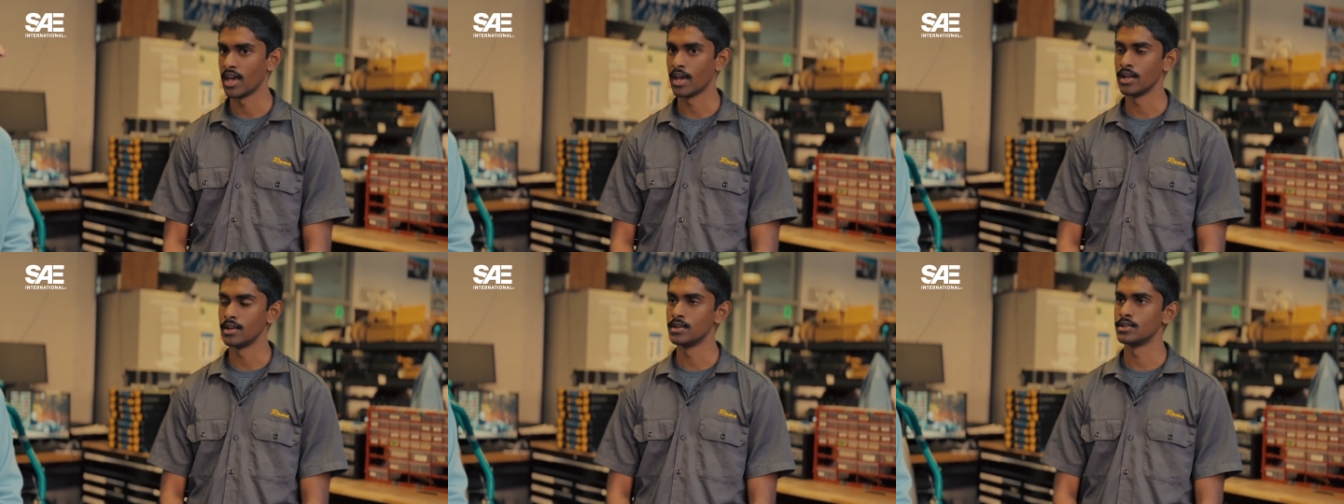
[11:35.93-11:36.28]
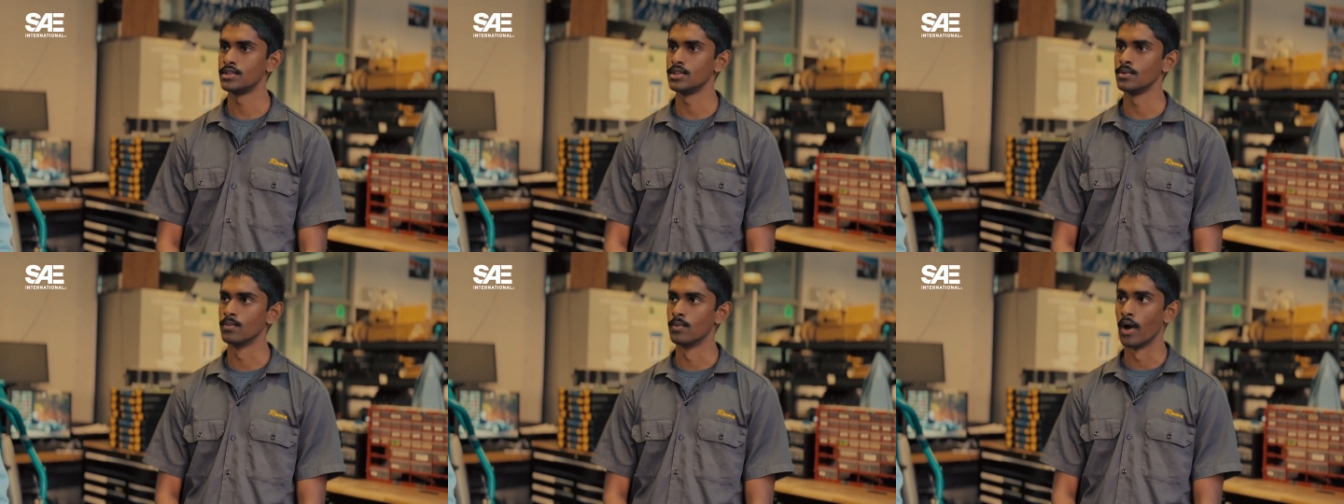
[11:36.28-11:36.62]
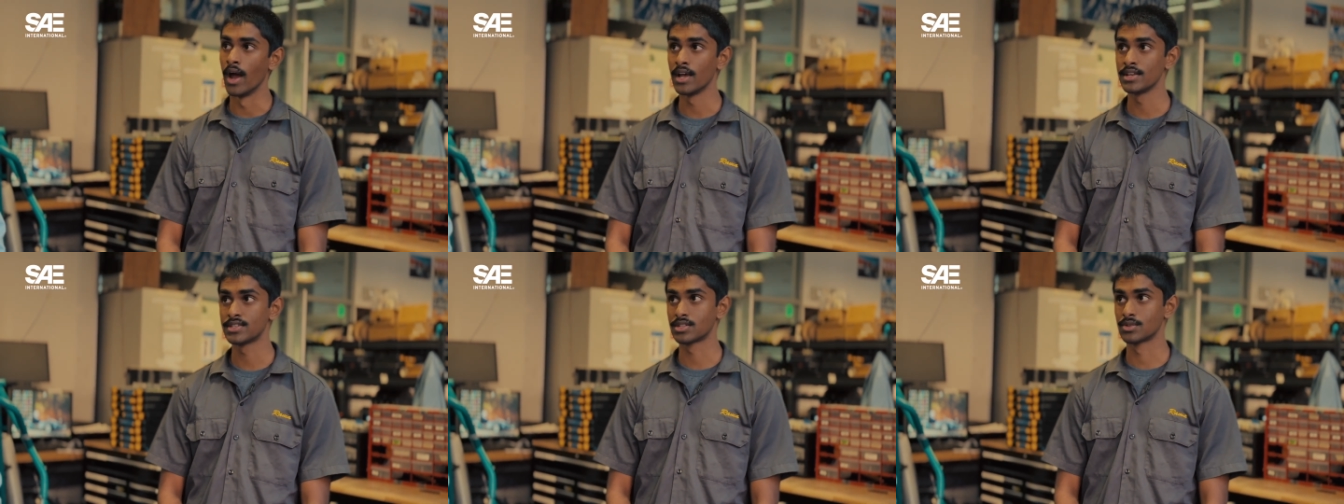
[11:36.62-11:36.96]
and the
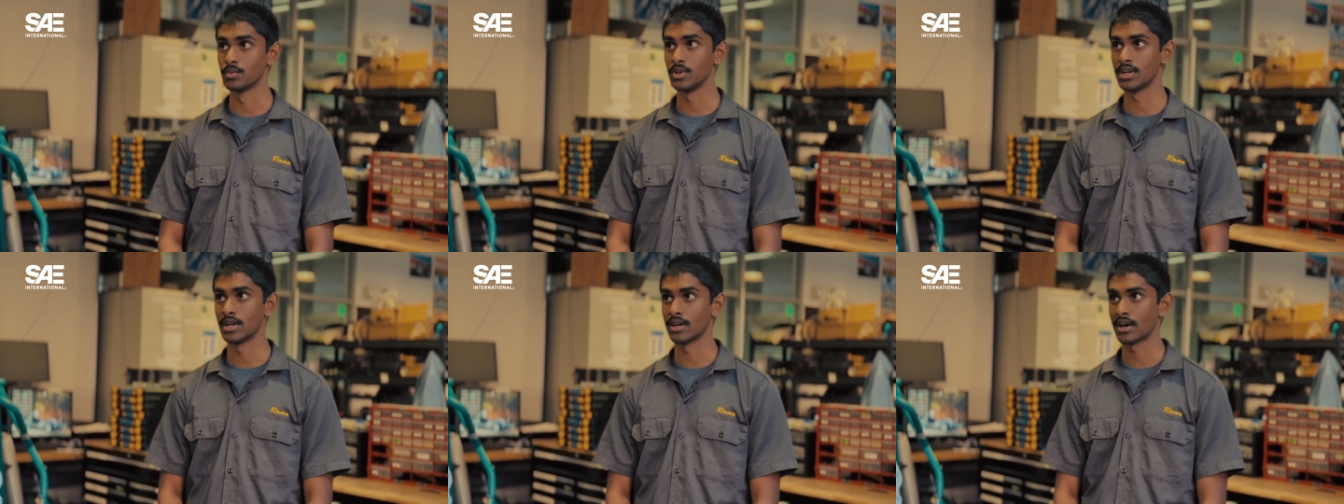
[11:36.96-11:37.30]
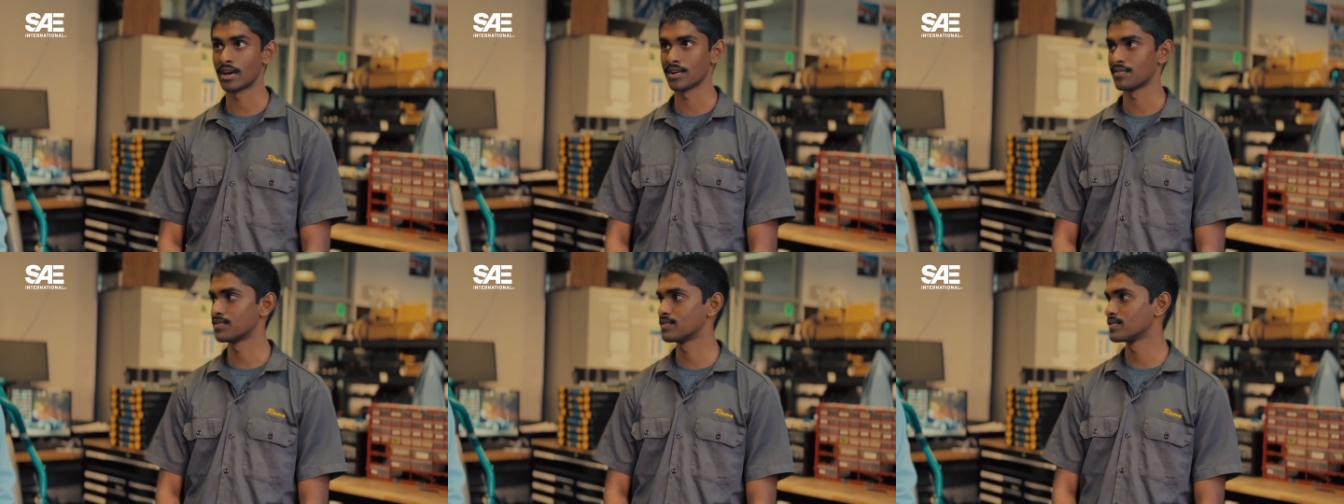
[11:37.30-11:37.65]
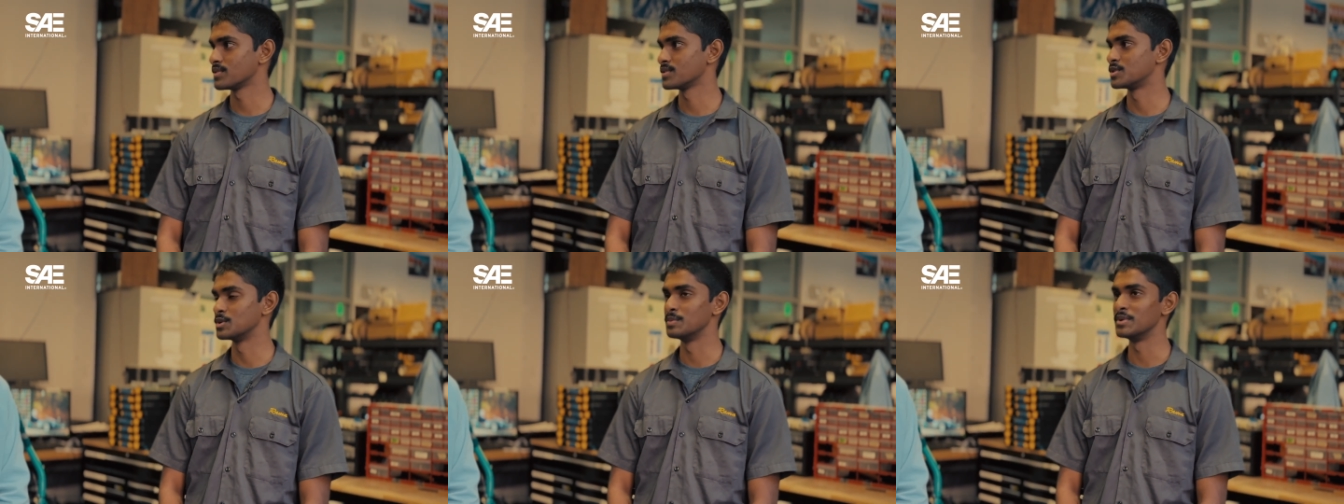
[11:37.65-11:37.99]
rest we have
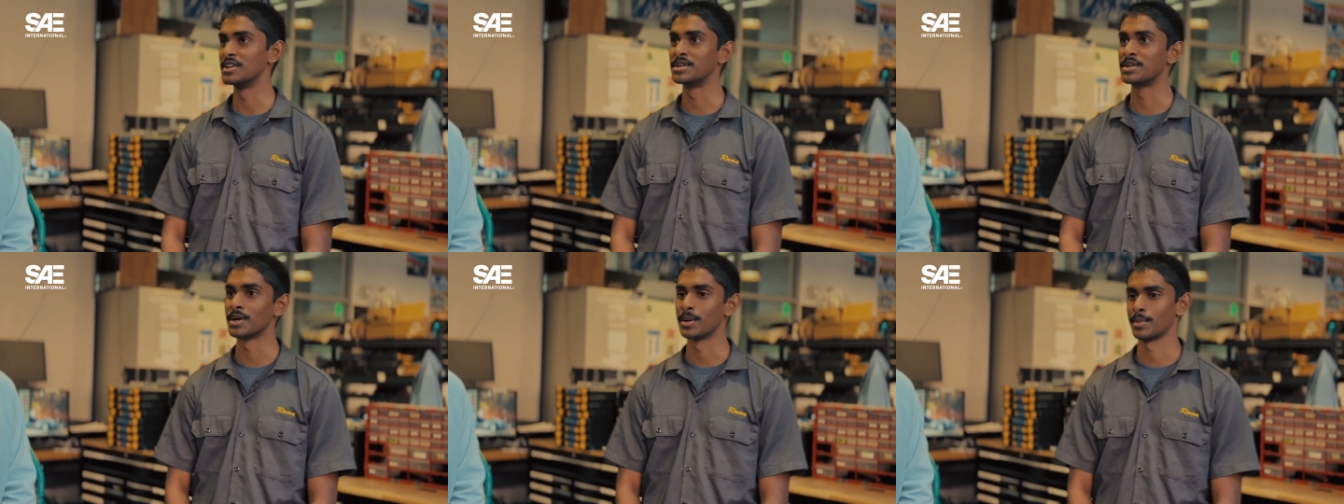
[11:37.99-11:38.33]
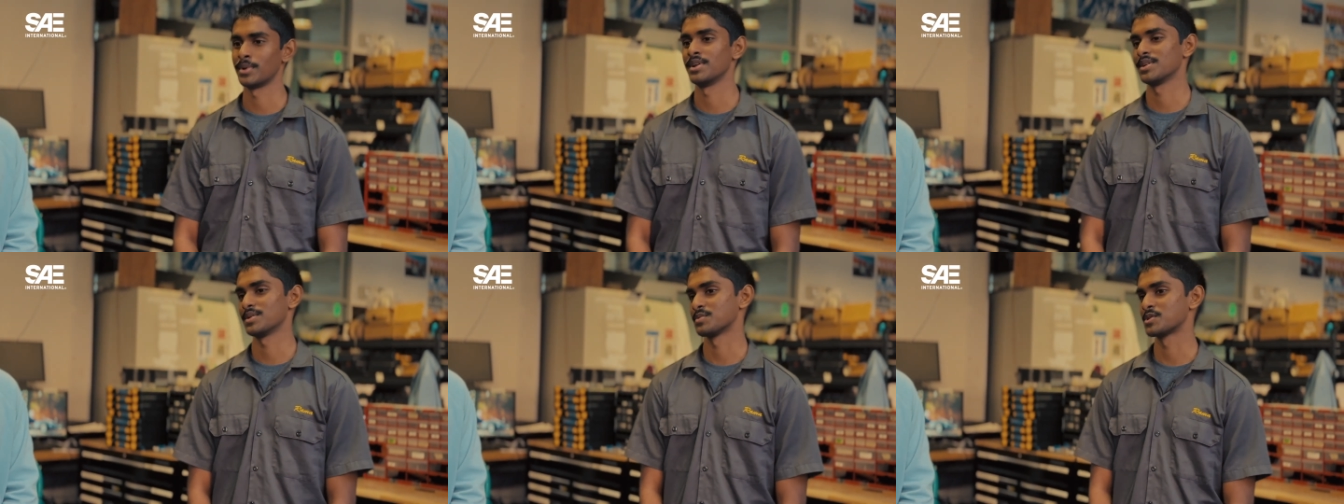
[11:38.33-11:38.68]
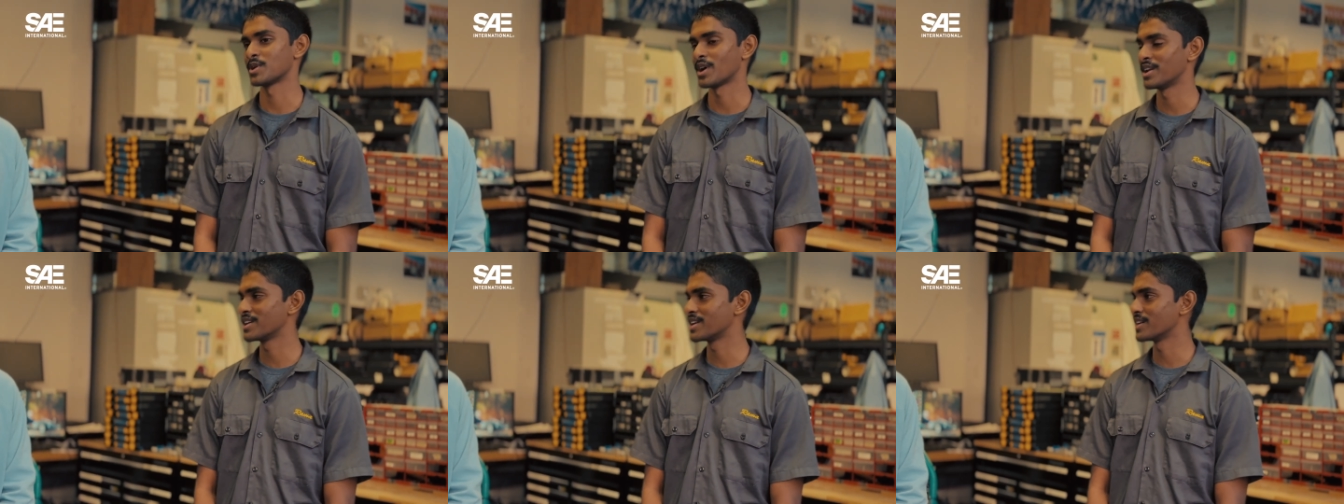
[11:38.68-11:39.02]
to be determined. We're
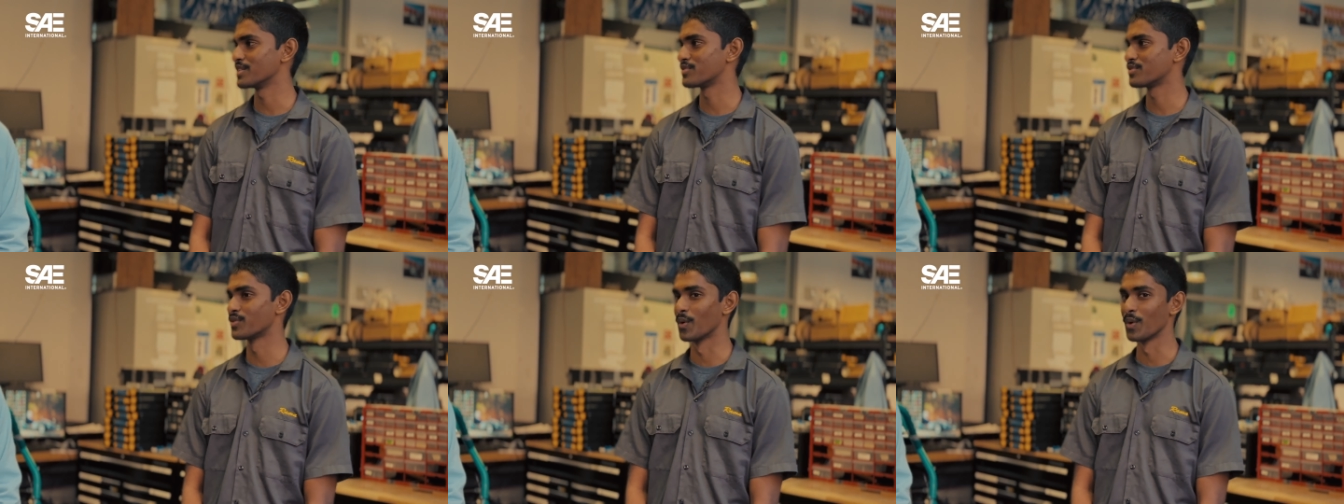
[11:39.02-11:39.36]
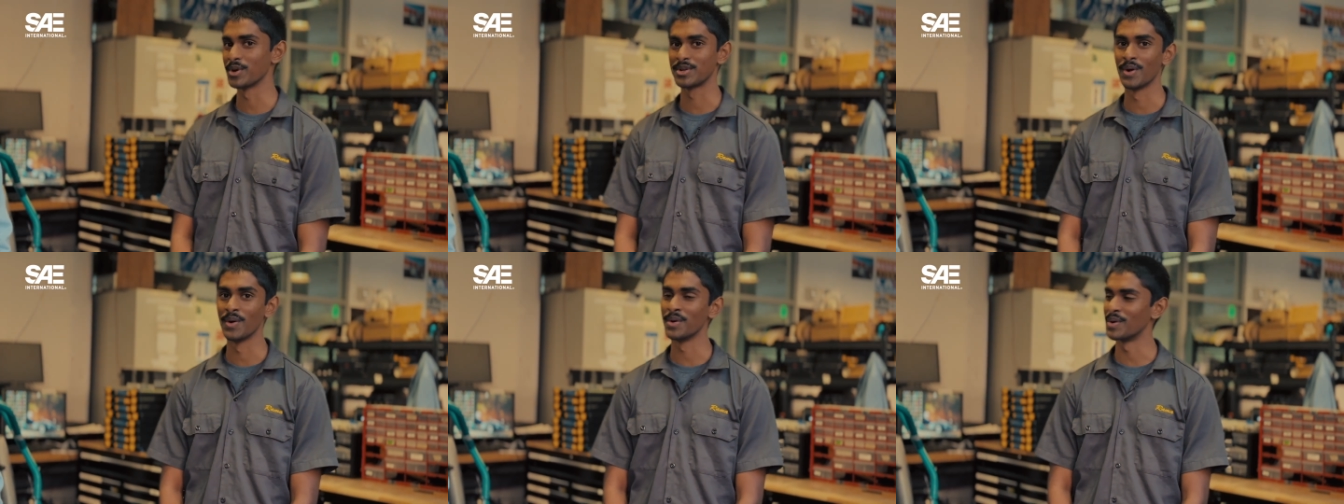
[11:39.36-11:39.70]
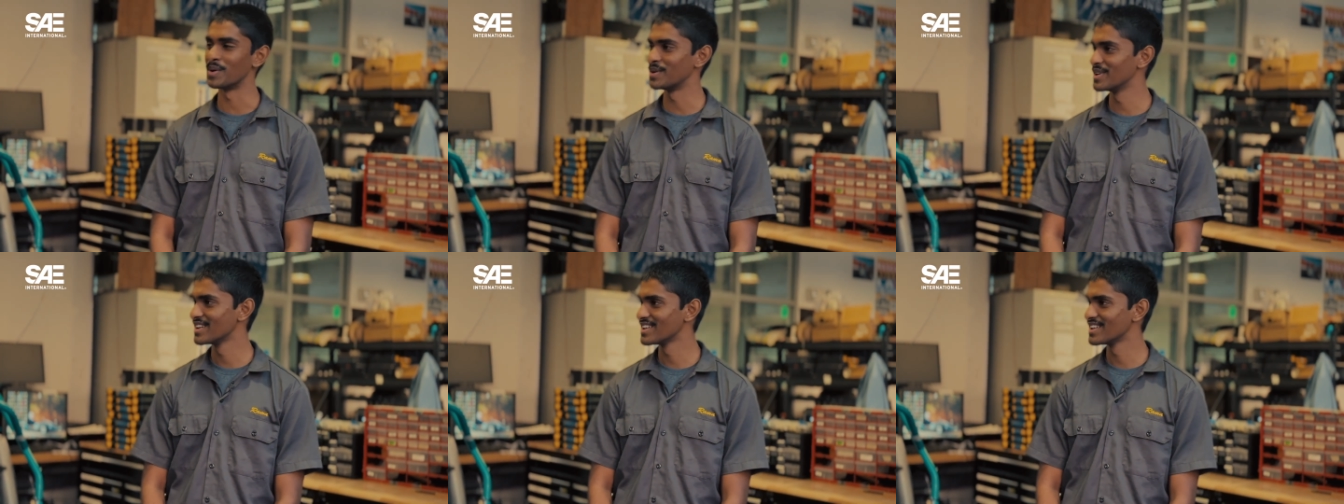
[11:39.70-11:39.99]
trying to get four total.